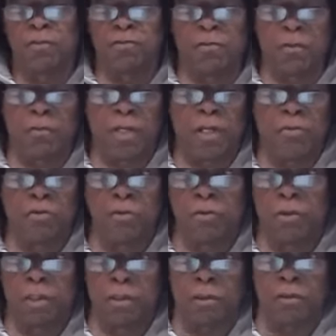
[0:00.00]
so that
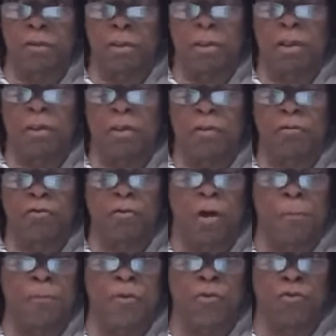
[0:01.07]
you can
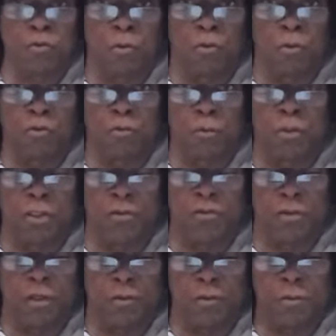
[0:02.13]
sharpen swords with
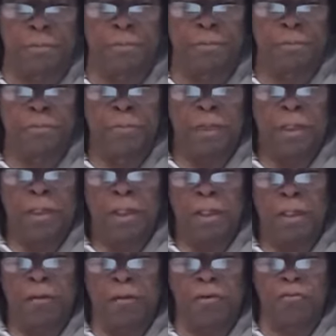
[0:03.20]
each other
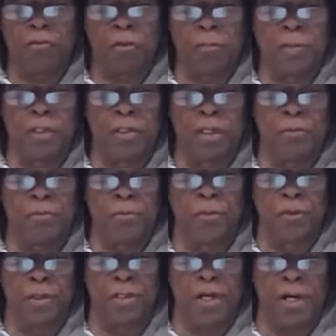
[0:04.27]
and also become
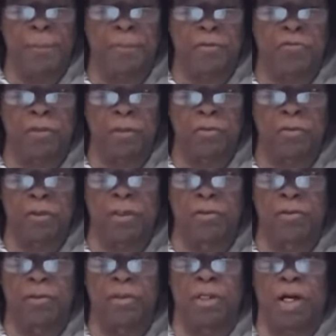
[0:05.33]
more competent
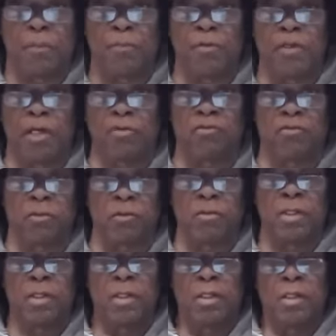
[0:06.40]
in your
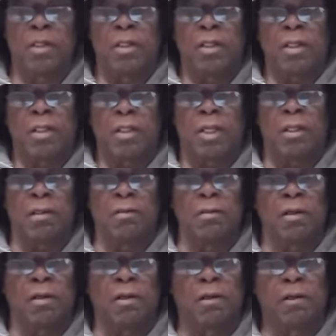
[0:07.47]
comprehension
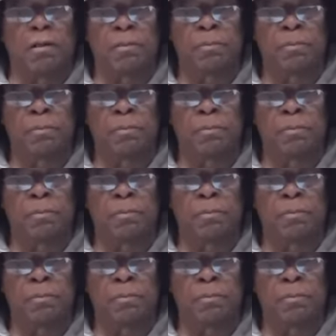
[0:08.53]
and